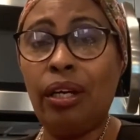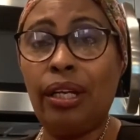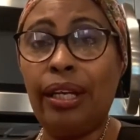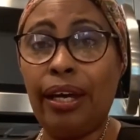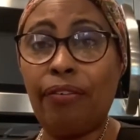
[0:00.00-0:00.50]

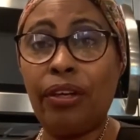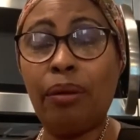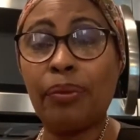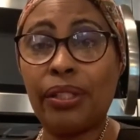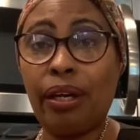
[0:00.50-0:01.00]
left
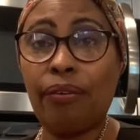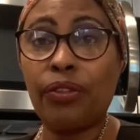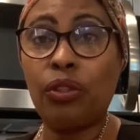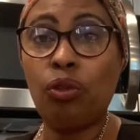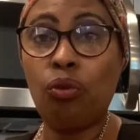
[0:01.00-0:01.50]
himself
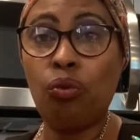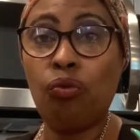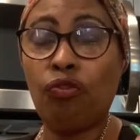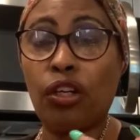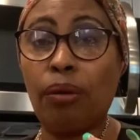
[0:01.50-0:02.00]
to
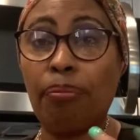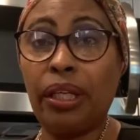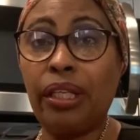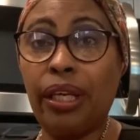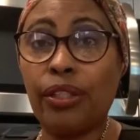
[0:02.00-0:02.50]

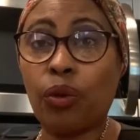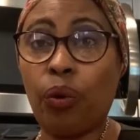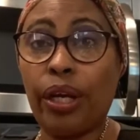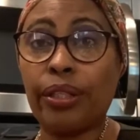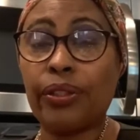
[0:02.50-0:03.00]
complete his
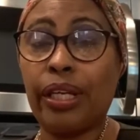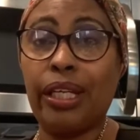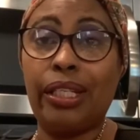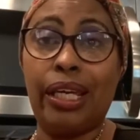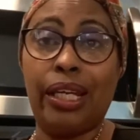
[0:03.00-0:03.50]
credits that
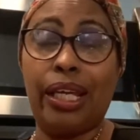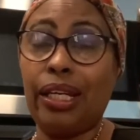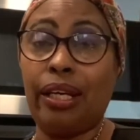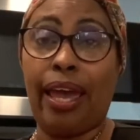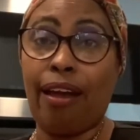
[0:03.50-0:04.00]
he needed he
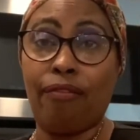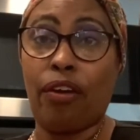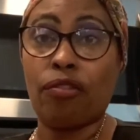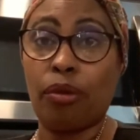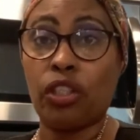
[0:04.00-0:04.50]
didn't have
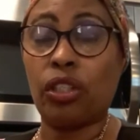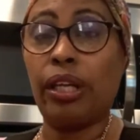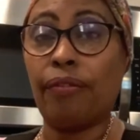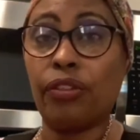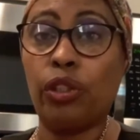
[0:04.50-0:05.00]
very much
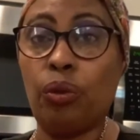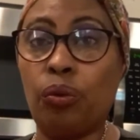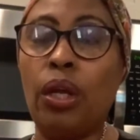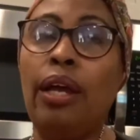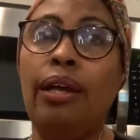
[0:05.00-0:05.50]
left to
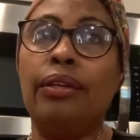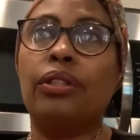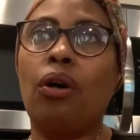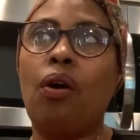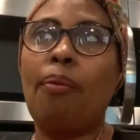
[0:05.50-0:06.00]
do
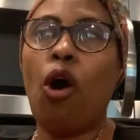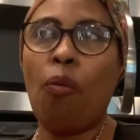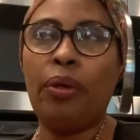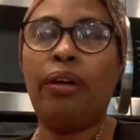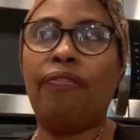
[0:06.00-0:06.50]
so I'm
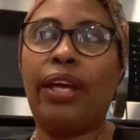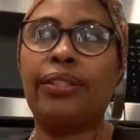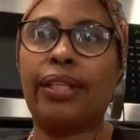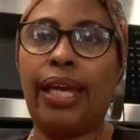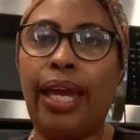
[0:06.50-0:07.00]
hoping if
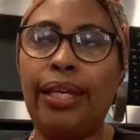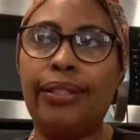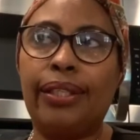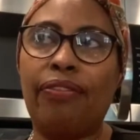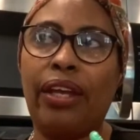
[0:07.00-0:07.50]
that's the
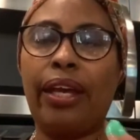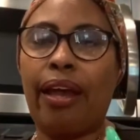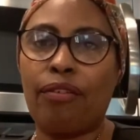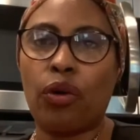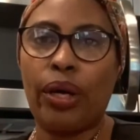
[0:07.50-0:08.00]
case that they
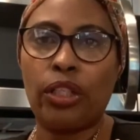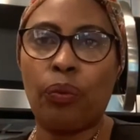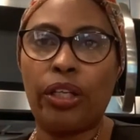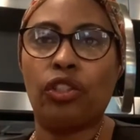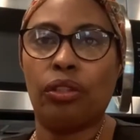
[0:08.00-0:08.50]
have a
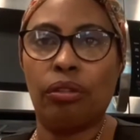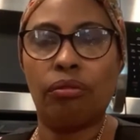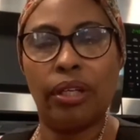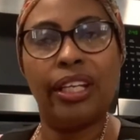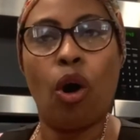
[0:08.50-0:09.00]

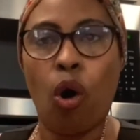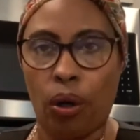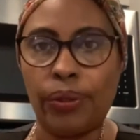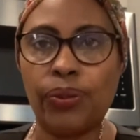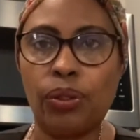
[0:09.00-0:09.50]
graduation in
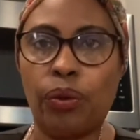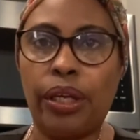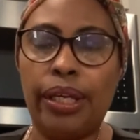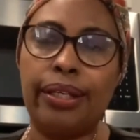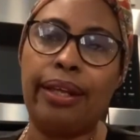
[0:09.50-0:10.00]
August so that
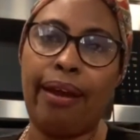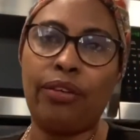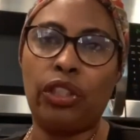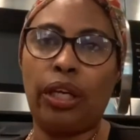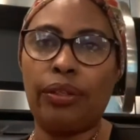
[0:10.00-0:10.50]
he can have
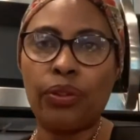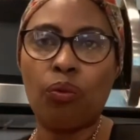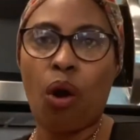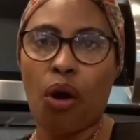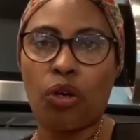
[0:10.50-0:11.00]
a chance to
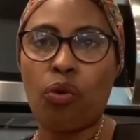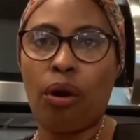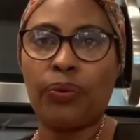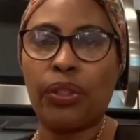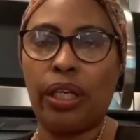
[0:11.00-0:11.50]
walk
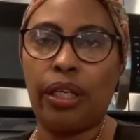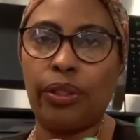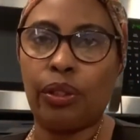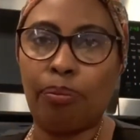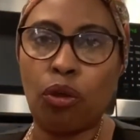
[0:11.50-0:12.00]
across to get
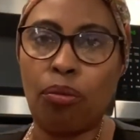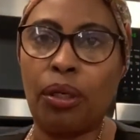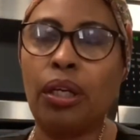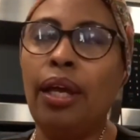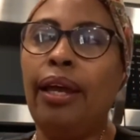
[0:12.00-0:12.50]
his
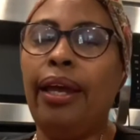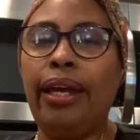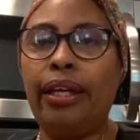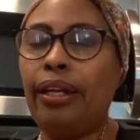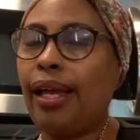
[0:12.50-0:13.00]
diploma.
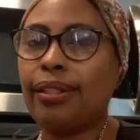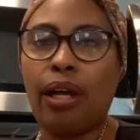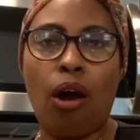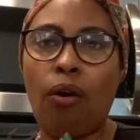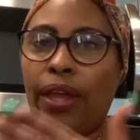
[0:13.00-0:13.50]
And like I
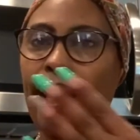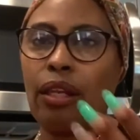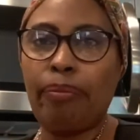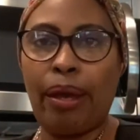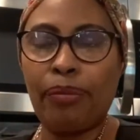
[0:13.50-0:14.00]
said, all the
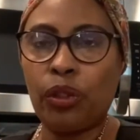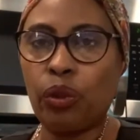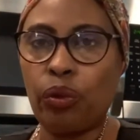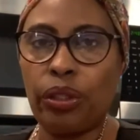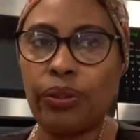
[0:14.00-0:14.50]
Alabama
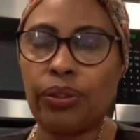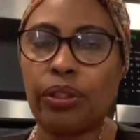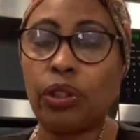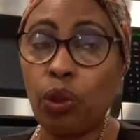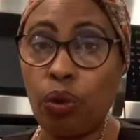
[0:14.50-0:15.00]
students,
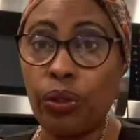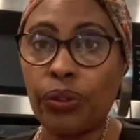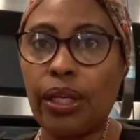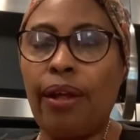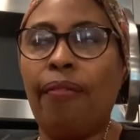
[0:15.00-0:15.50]

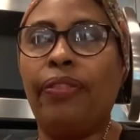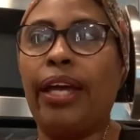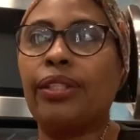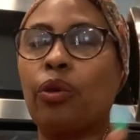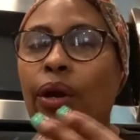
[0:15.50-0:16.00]
students
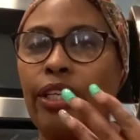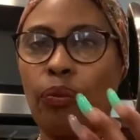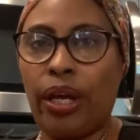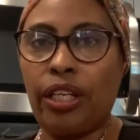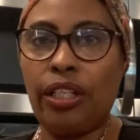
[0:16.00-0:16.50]
that's
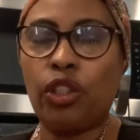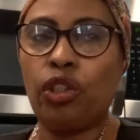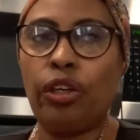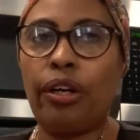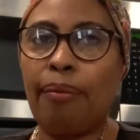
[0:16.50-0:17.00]
graduating this
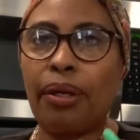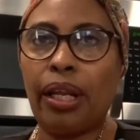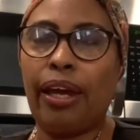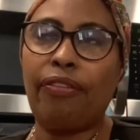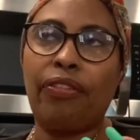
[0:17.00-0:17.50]
year, I'm
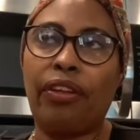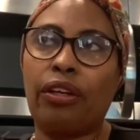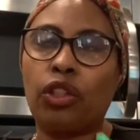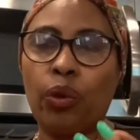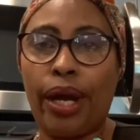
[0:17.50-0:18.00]
glad that
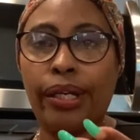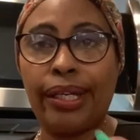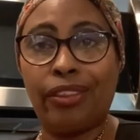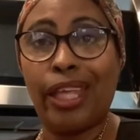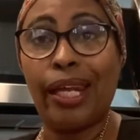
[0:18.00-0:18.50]
they're trying to
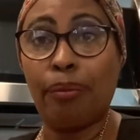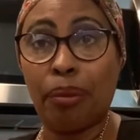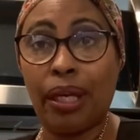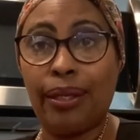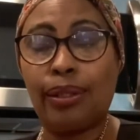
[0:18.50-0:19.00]
get that in
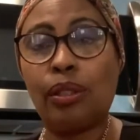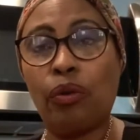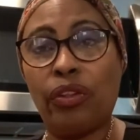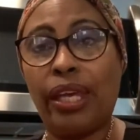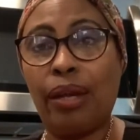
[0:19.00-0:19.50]
place so
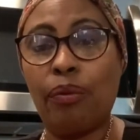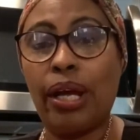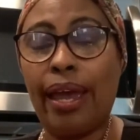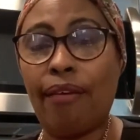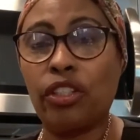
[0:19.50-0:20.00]
that they will
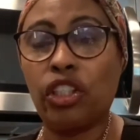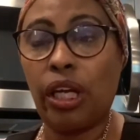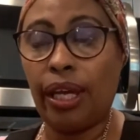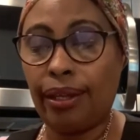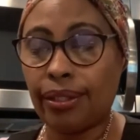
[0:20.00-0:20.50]
have a
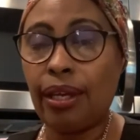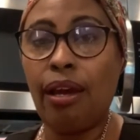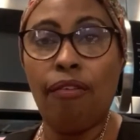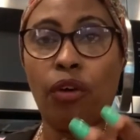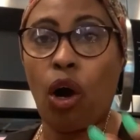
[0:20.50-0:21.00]
chance
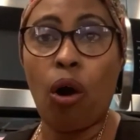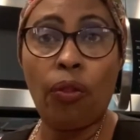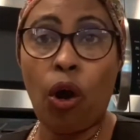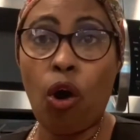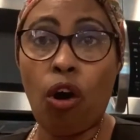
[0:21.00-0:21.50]
for all
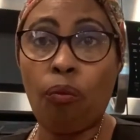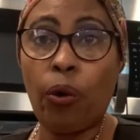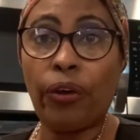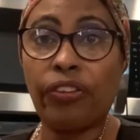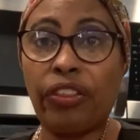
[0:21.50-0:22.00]
the hard
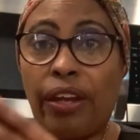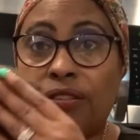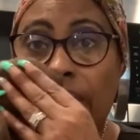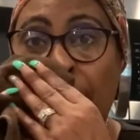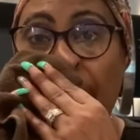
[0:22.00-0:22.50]
work that they've
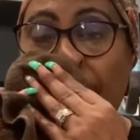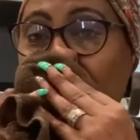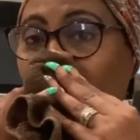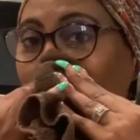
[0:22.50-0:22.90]
done